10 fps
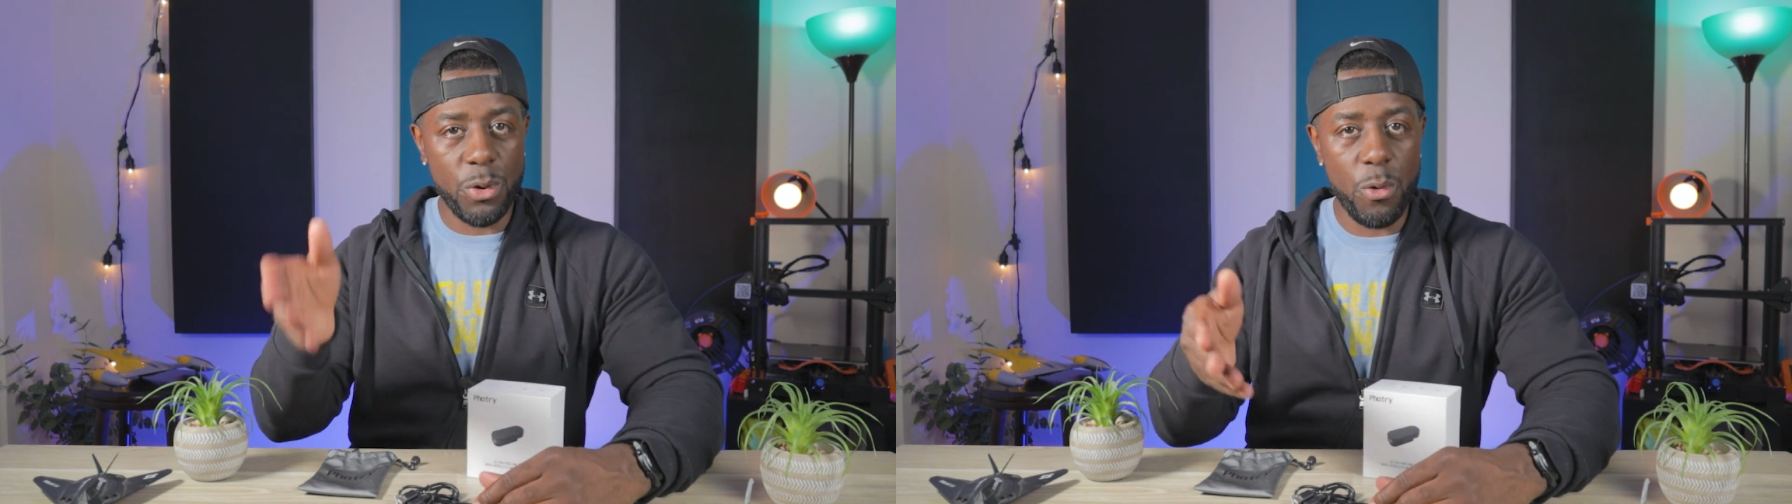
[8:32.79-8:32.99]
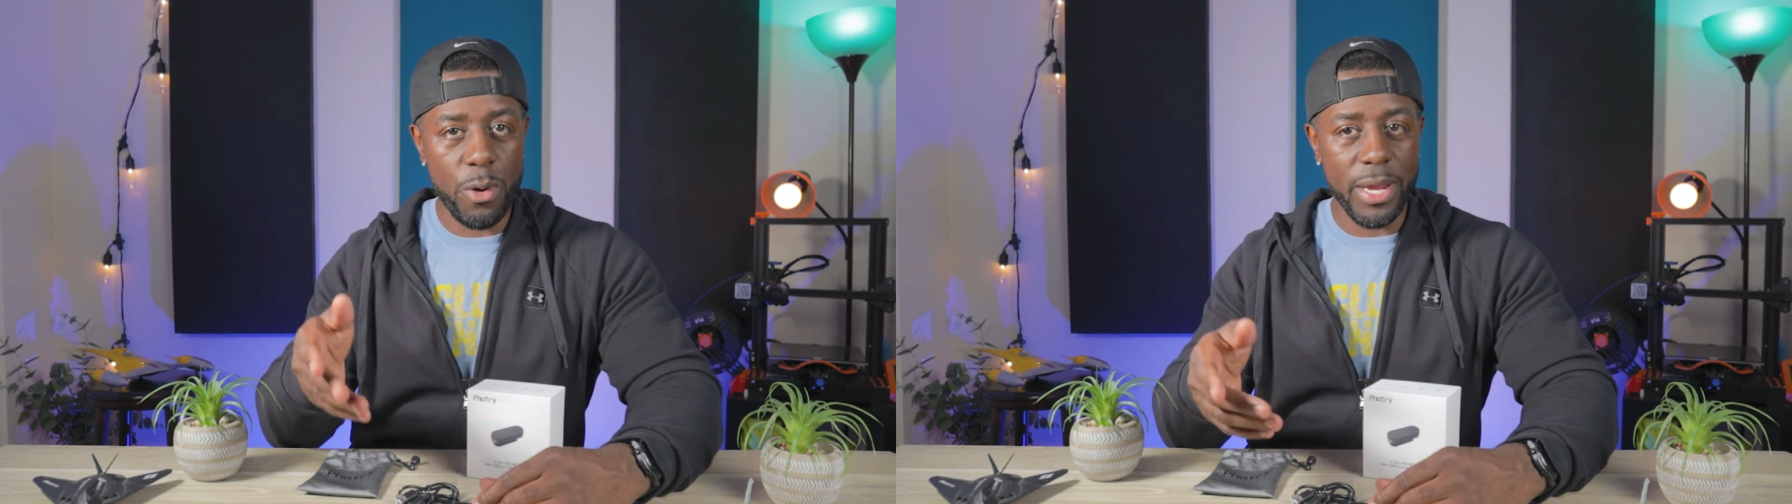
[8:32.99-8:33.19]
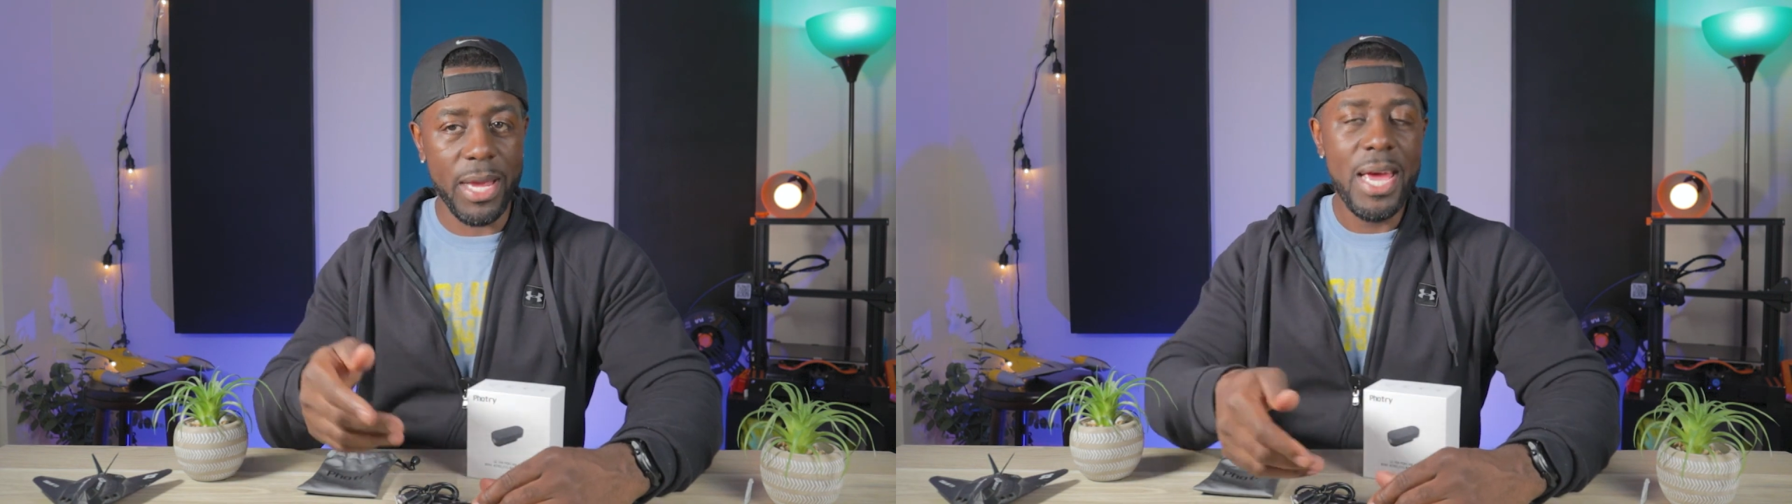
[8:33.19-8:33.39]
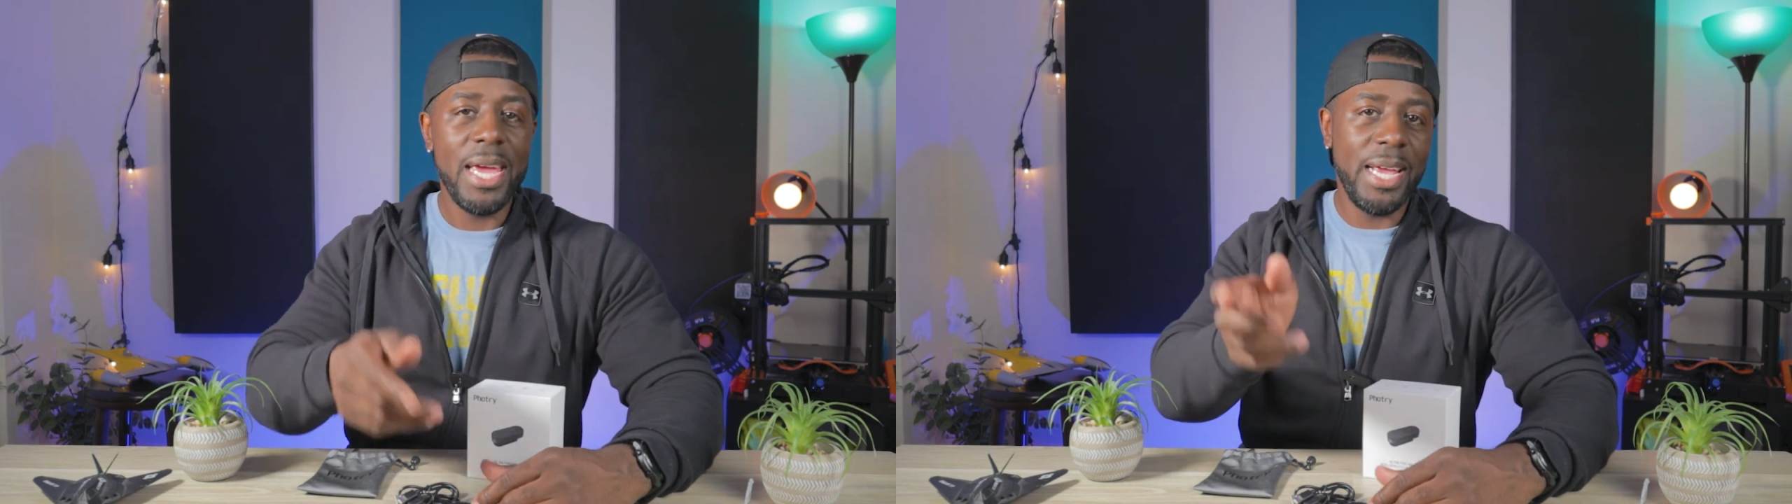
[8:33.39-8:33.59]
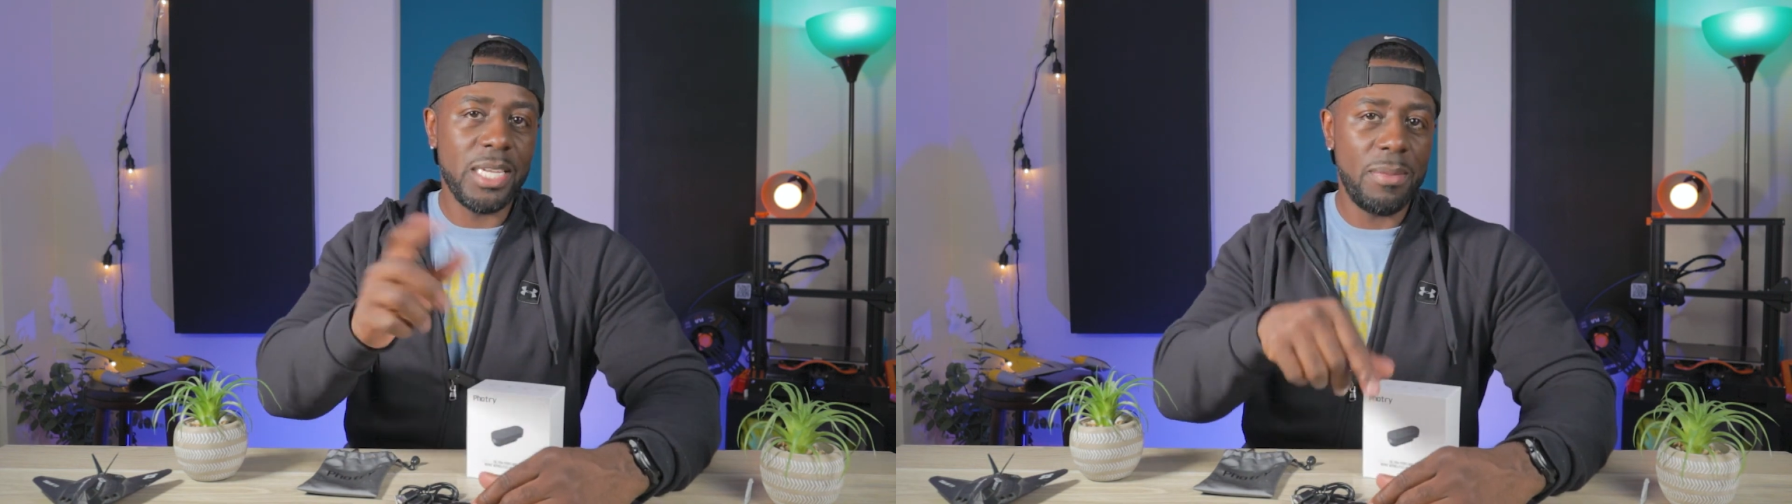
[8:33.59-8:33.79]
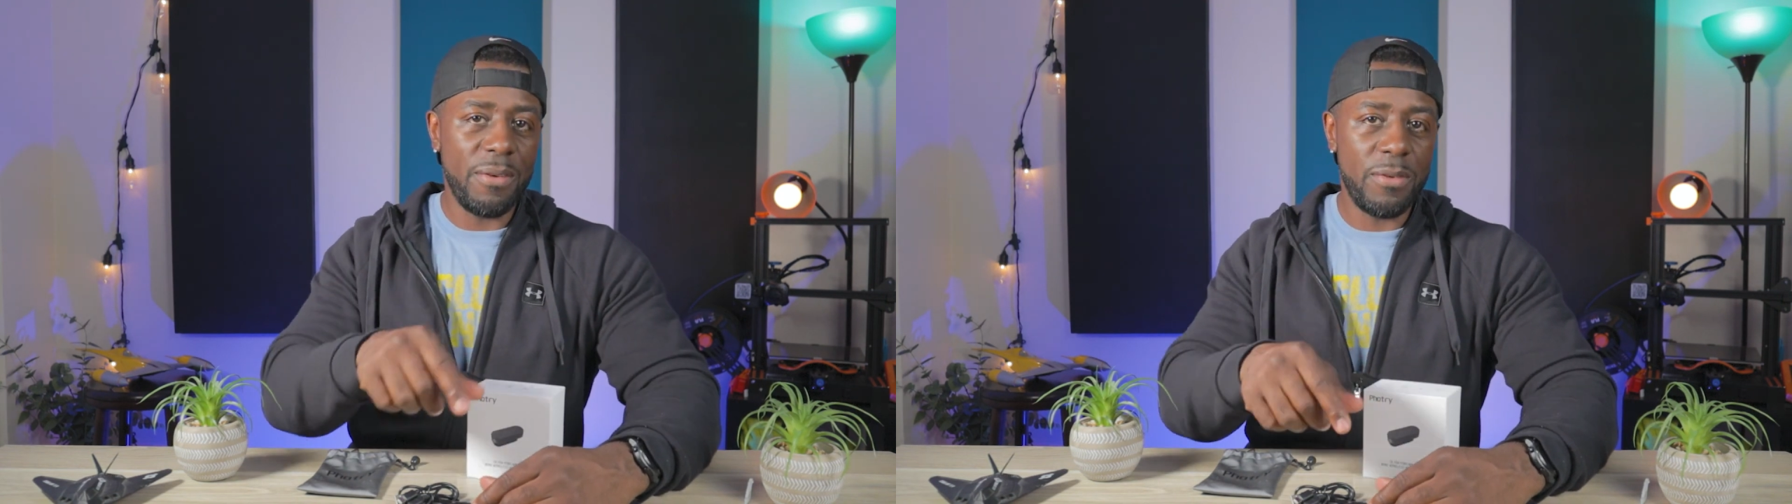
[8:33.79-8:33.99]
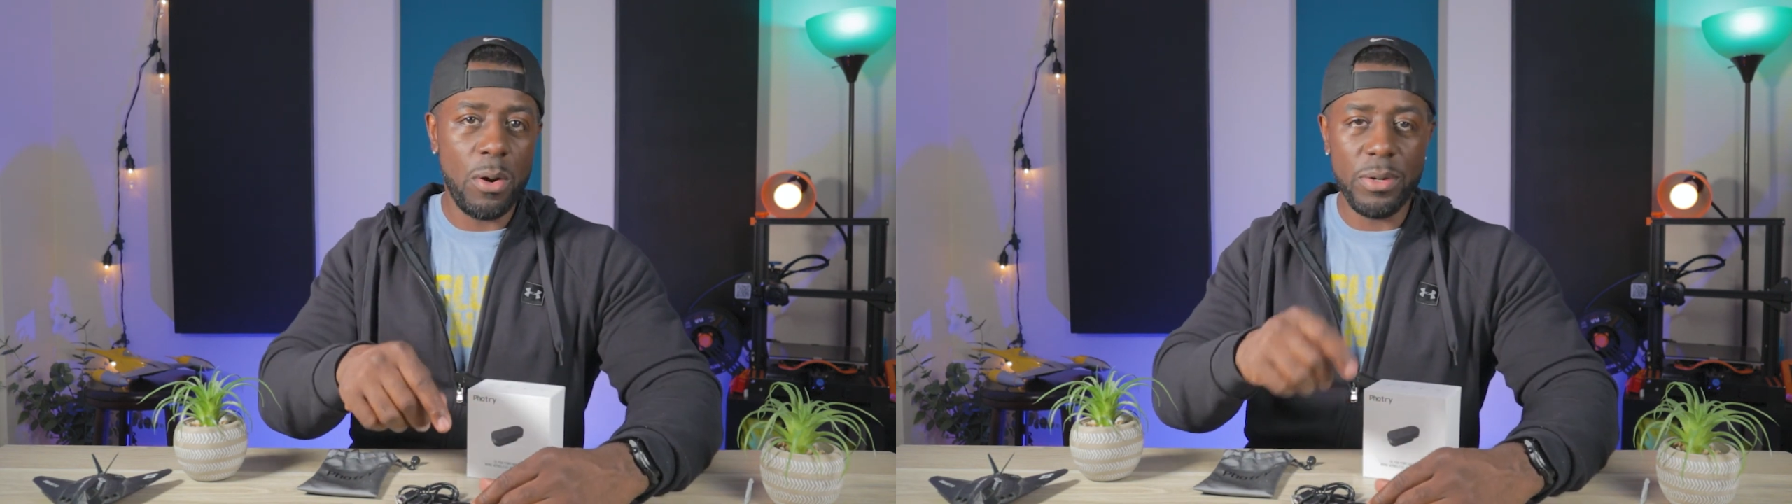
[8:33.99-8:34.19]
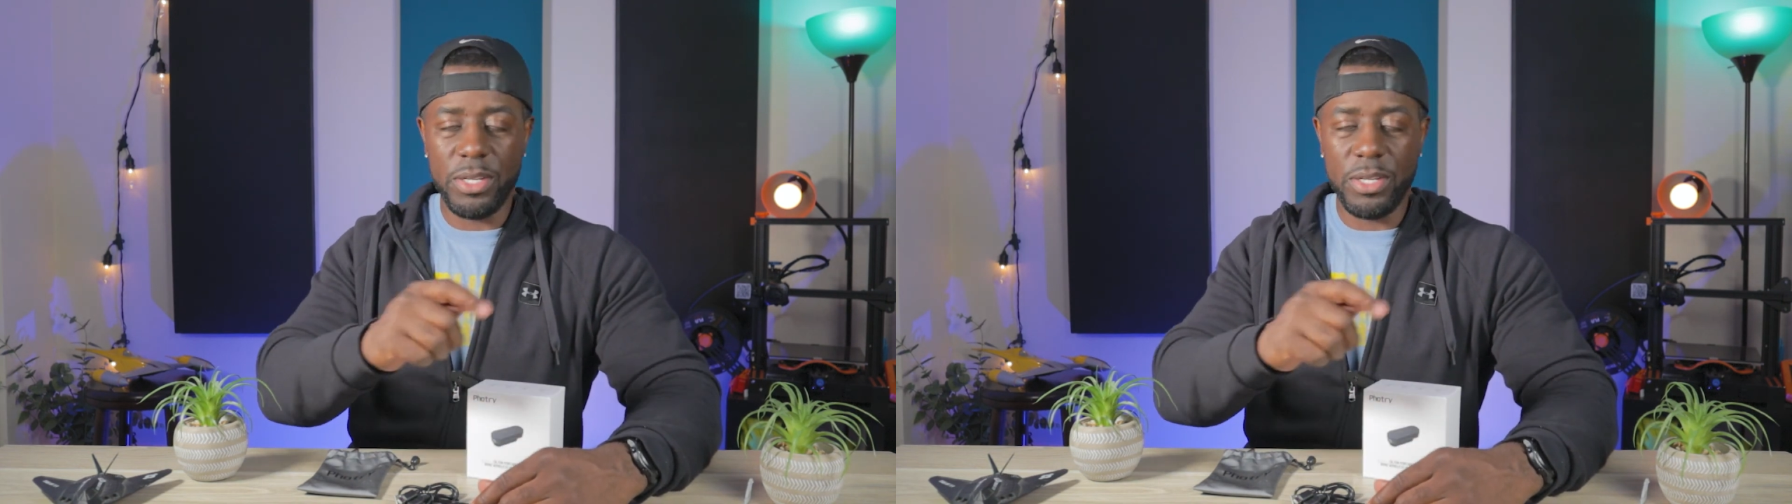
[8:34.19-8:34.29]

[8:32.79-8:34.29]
recording into my phone,